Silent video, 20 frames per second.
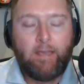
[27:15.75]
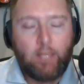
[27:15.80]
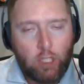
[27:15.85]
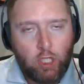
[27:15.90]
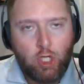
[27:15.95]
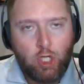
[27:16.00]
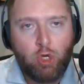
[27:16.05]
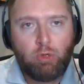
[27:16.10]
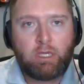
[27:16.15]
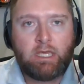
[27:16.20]

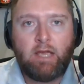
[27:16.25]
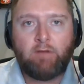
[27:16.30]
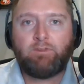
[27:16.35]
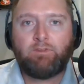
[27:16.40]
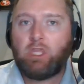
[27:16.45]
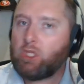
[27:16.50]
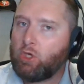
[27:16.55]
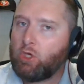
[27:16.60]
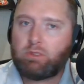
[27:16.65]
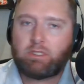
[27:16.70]
You
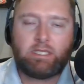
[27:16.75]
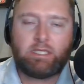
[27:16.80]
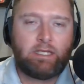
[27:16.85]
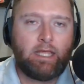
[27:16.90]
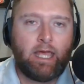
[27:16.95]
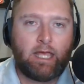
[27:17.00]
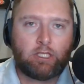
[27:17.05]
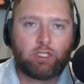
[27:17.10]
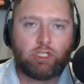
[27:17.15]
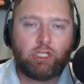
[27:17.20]
give the Utes an
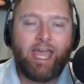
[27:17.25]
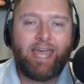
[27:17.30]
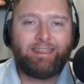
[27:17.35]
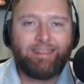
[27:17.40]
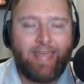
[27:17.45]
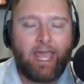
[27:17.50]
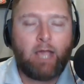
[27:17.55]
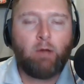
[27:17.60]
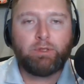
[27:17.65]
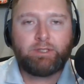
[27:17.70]
inch,
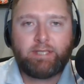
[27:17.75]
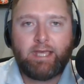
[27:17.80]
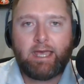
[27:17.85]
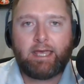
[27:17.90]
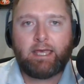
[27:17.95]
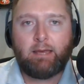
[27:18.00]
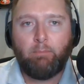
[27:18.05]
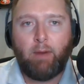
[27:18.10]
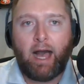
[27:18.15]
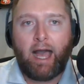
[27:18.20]
they will
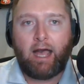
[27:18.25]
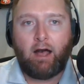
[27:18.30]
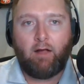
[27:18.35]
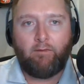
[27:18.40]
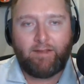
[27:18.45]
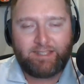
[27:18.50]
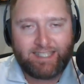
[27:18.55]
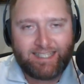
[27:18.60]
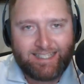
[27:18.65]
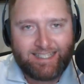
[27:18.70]
take a mile.
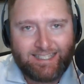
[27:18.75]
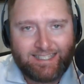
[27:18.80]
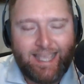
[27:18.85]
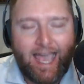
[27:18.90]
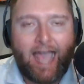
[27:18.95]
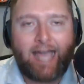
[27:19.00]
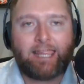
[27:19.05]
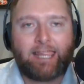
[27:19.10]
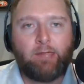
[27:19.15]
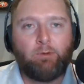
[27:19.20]
And that's
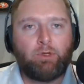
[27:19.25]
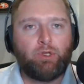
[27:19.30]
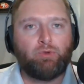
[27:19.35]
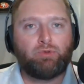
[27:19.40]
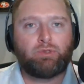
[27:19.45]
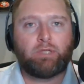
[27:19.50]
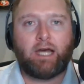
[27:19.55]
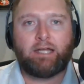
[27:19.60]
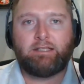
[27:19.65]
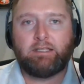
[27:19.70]
exactly what
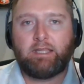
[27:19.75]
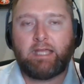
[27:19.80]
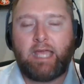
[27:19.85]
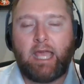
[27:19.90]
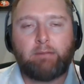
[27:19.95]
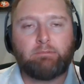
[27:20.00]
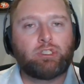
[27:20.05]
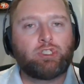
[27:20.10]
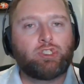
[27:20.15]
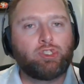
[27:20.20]
Utah did. They
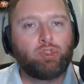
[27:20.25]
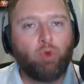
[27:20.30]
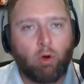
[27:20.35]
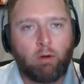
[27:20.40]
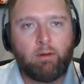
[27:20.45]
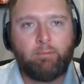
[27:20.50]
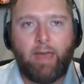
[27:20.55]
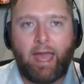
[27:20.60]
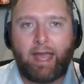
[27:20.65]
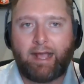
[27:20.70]
came
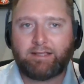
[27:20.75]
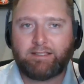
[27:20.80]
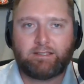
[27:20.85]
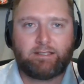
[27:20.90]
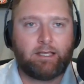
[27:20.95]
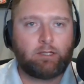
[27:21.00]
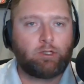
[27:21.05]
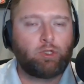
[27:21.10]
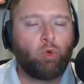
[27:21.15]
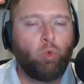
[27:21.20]
storming back, as I
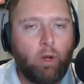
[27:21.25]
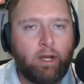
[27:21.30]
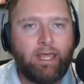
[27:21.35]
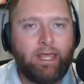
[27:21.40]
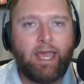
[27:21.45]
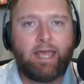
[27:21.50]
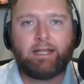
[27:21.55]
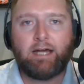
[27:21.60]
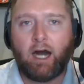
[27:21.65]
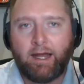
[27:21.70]
said,
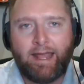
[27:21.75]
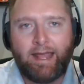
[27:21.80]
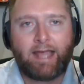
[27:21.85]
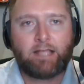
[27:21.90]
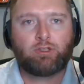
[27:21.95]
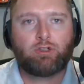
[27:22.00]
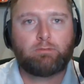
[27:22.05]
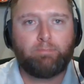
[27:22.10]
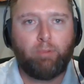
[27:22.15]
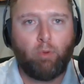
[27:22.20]
28
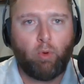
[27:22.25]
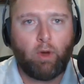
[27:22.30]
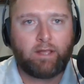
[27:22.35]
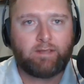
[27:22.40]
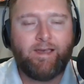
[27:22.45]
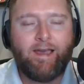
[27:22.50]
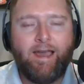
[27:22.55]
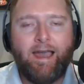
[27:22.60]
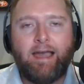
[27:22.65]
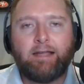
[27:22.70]
unanswered
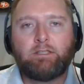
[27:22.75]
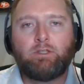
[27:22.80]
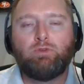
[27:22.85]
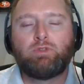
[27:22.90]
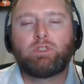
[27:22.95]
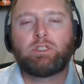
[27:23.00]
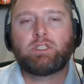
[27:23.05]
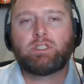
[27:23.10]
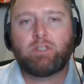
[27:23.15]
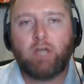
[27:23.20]
points
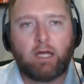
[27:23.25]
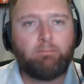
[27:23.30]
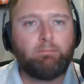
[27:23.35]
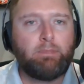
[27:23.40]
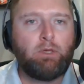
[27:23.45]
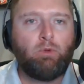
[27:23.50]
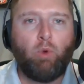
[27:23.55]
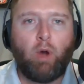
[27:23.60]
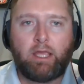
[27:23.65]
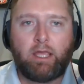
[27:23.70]
to stun
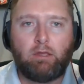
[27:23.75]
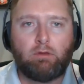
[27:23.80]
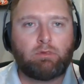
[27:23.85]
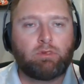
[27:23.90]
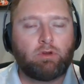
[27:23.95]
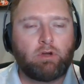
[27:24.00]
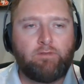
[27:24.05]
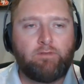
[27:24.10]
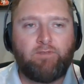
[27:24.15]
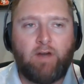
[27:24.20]
BYU
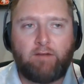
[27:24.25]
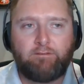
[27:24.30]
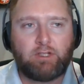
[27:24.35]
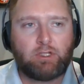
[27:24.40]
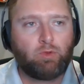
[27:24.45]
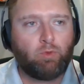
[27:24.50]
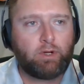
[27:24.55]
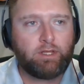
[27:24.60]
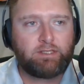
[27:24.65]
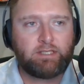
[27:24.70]
35 to
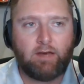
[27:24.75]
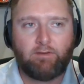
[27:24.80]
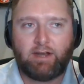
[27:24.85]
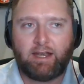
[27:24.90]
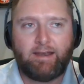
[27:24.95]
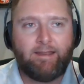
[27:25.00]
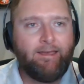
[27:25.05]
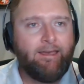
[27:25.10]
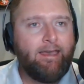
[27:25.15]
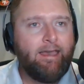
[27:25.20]
27.
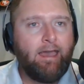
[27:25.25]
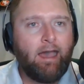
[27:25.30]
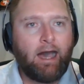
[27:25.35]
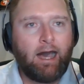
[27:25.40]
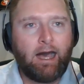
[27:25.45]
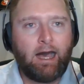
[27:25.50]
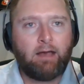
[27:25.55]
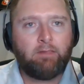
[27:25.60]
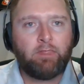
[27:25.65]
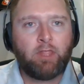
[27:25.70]
And
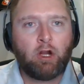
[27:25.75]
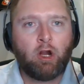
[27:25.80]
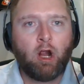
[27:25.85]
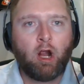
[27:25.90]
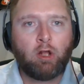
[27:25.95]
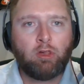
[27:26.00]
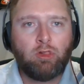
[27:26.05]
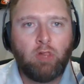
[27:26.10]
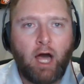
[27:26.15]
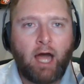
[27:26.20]
uh, there
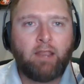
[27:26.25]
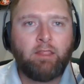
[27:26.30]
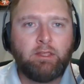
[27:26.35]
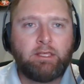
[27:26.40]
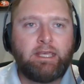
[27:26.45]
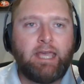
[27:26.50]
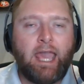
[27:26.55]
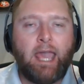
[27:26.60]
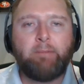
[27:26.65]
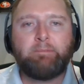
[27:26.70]
are a lot of
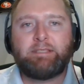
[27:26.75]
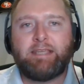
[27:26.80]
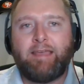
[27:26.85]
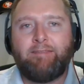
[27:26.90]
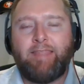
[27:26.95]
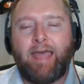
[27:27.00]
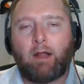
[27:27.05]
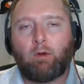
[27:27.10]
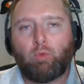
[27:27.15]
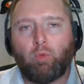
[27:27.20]
the games
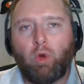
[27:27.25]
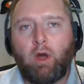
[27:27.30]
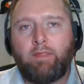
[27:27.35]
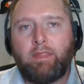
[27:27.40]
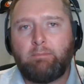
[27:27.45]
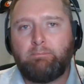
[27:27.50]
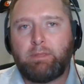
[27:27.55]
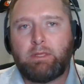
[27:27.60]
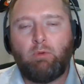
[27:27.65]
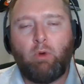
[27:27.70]
in that run
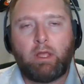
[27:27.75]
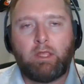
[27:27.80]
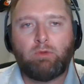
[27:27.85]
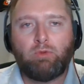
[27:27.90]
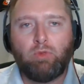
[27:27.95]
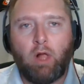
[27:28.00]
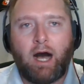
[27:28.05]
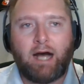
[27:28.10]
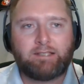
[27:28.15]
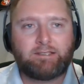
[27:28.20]
that
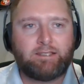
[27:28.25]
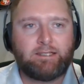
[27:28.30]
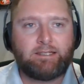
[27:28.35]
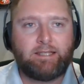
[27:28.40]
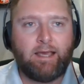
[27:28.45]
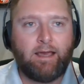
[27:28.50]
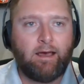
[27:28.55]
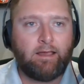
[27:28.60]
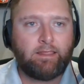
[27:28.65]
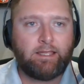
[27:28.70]
BYU lost, the,
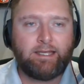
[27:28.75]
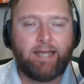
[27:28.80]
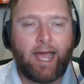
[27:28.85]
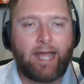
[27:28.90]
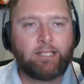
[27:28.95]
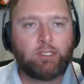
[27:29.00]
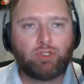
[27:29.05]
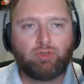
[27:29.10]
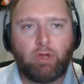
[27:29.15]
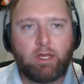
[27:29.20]
te- uh, the
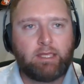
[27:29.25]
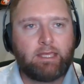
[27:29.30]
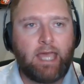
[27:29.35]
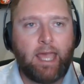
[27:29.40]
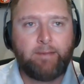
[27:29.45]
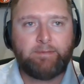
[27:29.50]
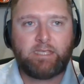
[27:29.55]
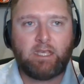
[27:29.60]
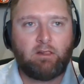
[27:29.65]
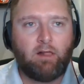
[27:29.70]
nine straight
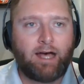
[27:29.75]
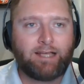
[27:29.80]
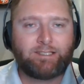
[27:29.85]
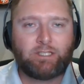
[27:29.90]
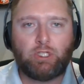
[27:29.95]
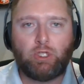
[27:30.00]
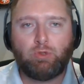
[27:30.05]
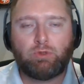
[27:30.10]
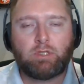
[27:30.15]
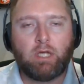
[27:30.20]
games they
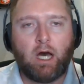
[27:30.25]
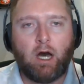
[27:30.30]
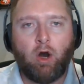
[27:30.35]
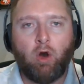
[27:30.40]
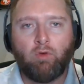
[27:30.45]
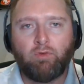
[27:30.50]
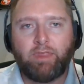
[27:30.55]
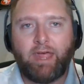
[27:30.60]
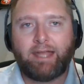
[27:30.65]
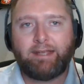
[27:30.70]
lost to Utah
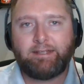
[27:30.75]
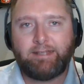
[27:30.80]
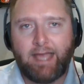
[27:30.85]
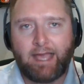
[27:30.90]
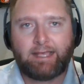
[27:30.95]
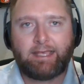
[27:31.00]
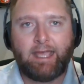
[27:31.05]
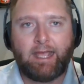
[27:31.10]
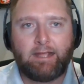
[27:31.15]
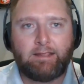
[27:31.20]
over that
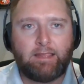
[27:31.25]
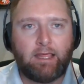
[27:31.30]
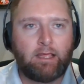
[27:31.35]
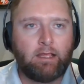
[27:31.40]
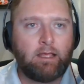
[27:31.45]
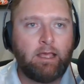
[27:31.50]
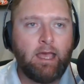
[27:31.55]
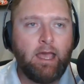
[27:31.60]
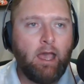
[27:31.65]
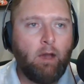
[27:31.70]
decade.
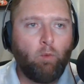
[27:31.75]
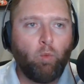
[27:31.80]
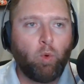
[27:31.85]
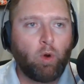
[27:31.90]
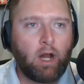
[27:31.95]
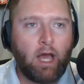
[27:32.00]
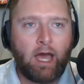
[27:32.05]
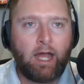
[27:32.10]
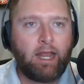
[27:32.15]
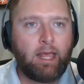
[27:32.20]
They
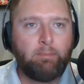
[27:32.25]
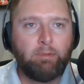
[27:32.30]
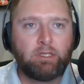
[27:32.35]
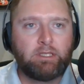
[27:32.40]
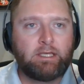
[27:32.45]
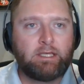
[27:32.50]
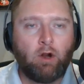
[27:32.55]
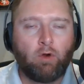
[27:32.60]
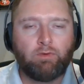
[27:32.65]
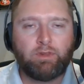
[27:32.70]
were unable
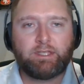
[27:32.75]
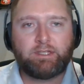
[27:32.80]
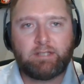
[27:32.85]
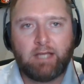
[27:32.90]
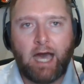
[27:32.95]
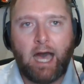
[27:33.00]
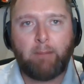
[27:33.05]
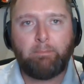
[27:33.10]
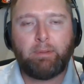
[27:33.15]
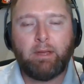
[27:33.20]
to get over the
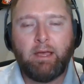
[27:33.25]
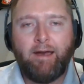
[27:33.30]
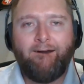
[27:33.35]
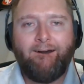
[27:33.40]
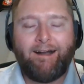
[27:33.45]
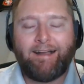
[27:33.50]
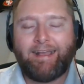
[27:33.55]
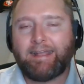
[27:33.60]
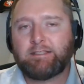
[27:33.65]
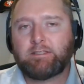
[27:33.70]
top
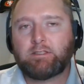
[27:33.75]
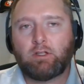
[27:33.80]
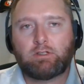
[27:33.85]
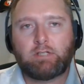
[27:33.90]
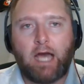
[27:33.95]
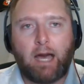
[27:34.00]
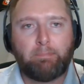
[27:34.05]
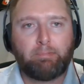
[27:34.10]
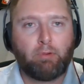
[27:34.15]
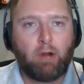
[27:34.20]
against their
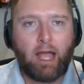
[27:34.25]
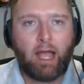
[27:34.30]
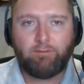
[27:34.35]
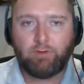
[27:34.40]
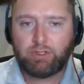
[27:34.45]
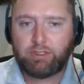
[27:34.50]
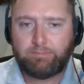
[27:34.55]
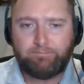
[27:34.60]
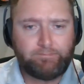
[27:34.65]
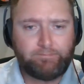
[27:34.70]
top
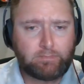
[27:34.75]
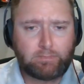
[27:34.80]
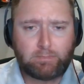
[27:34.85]
rivals.